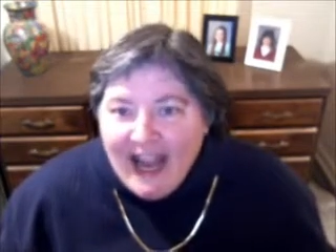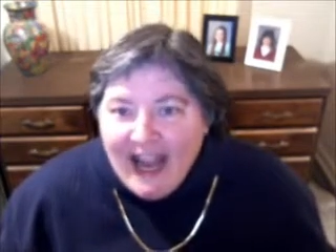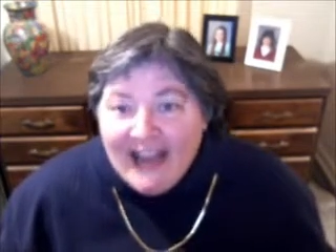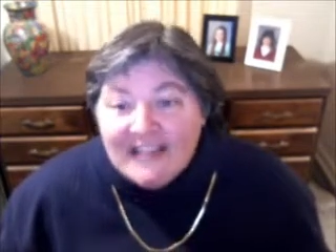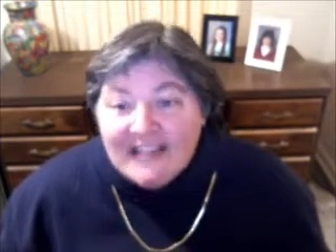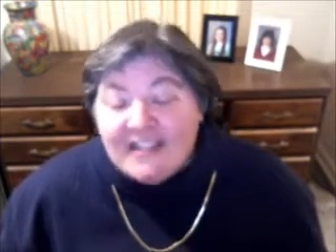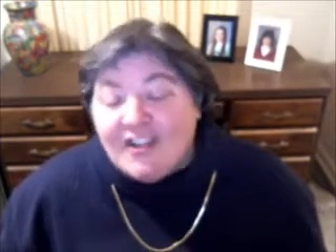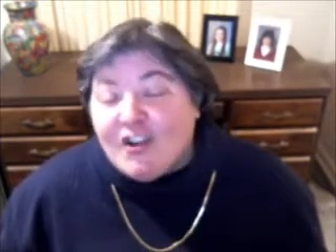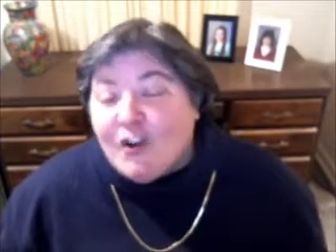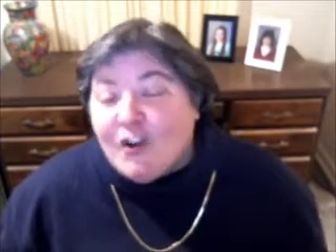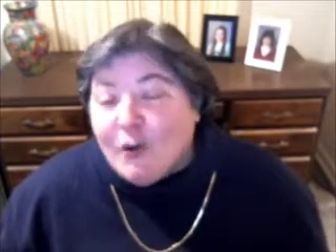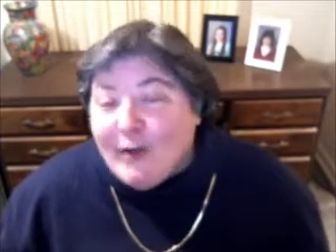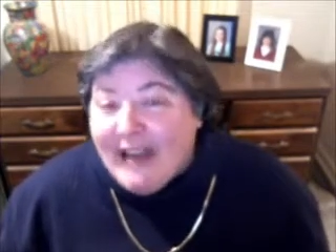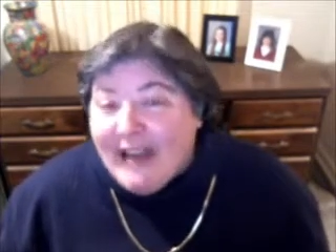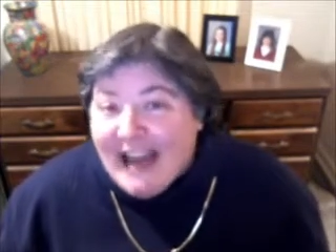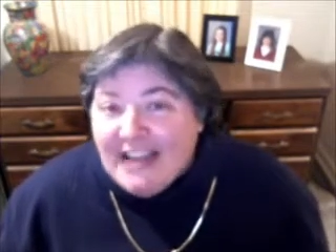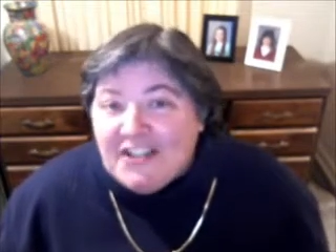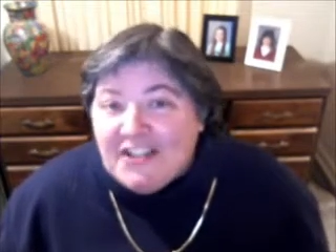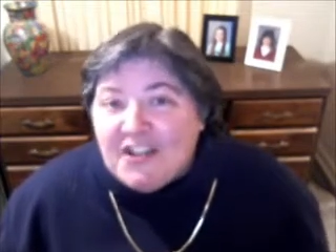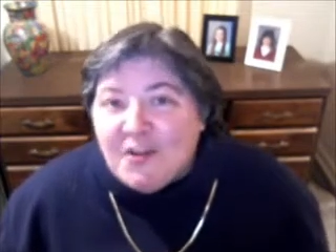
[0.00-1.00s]
as the
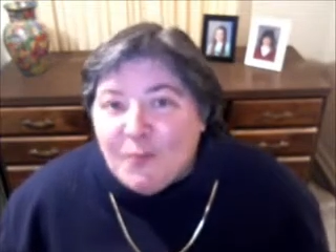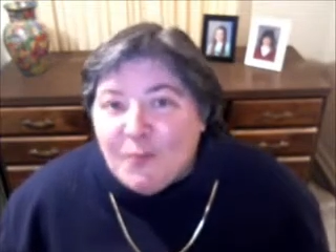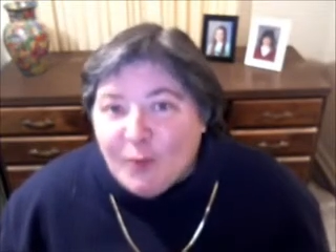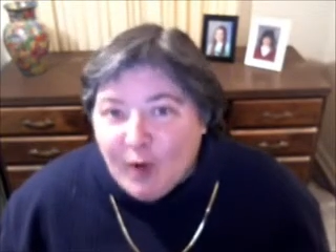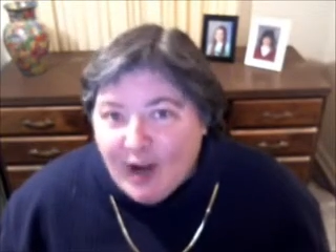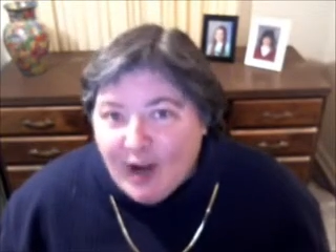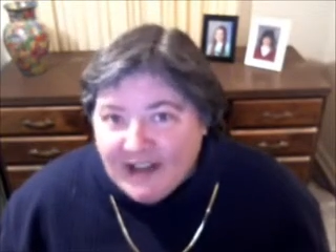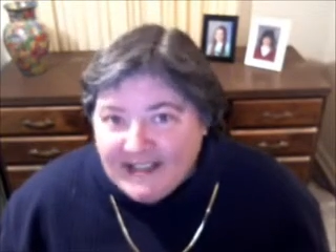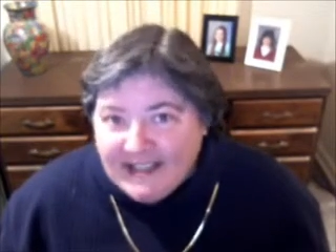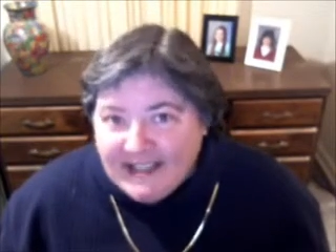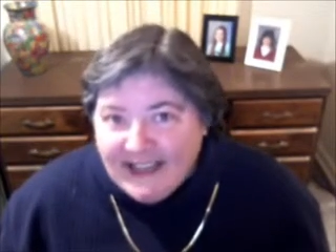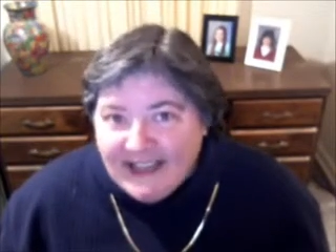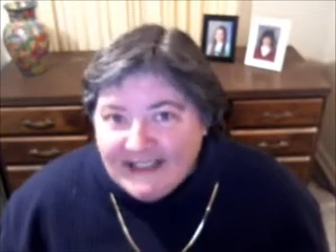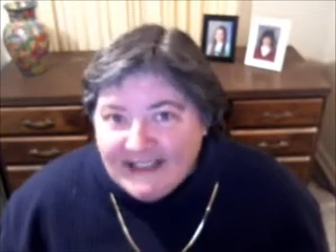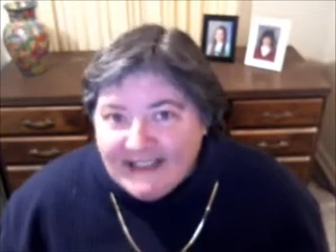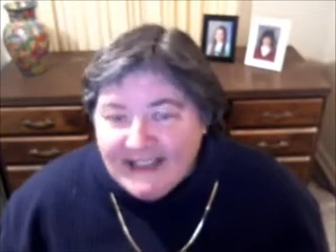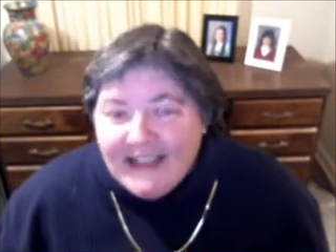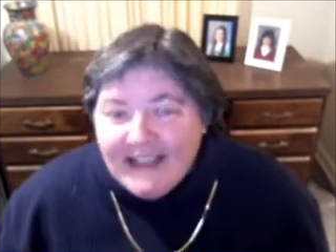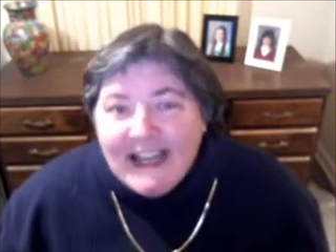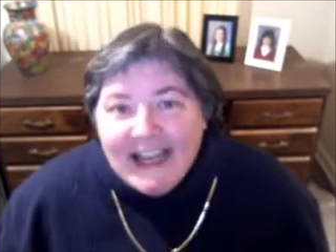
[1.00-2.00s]
creation
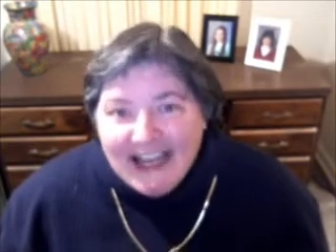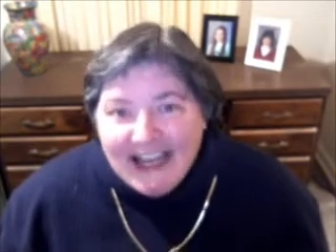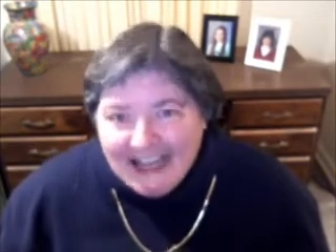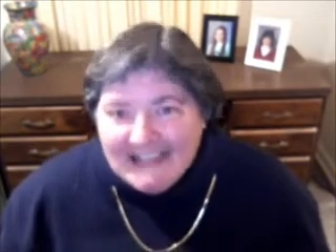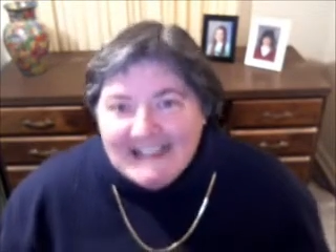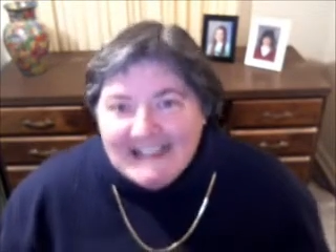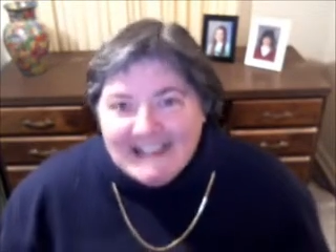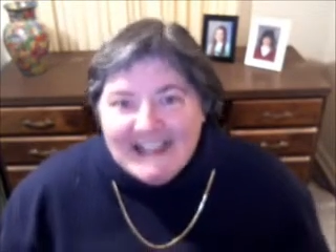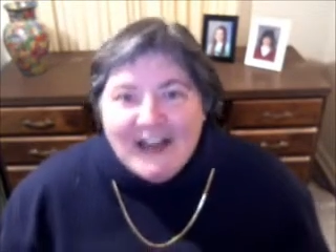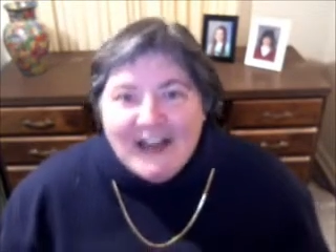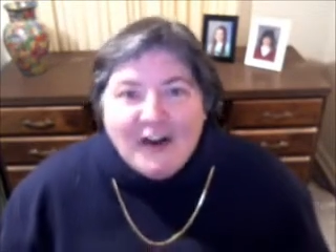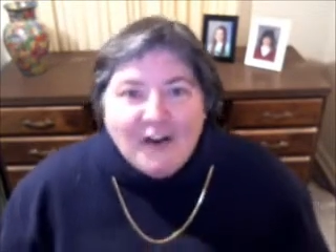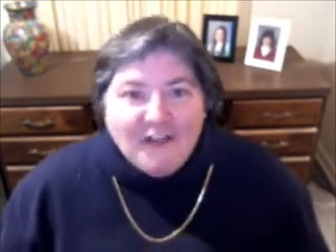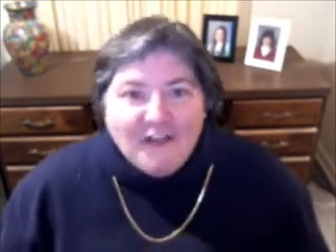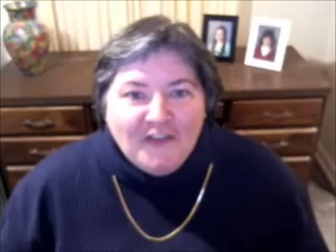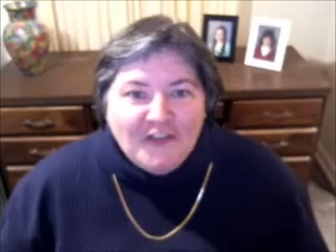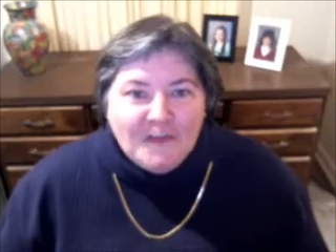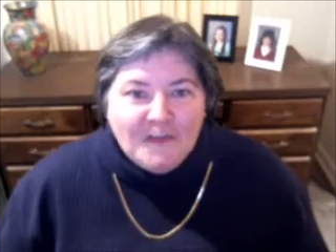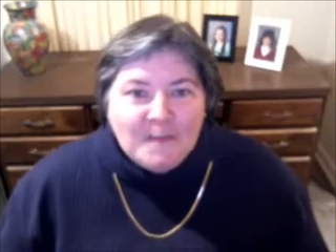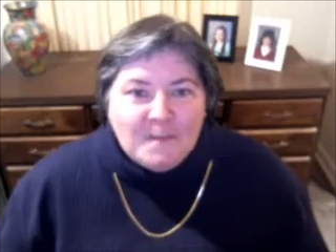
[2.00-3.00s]
process
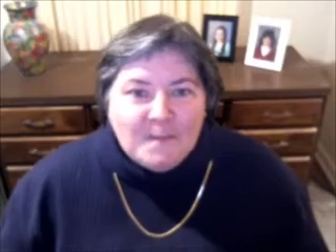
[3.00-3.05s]
itself.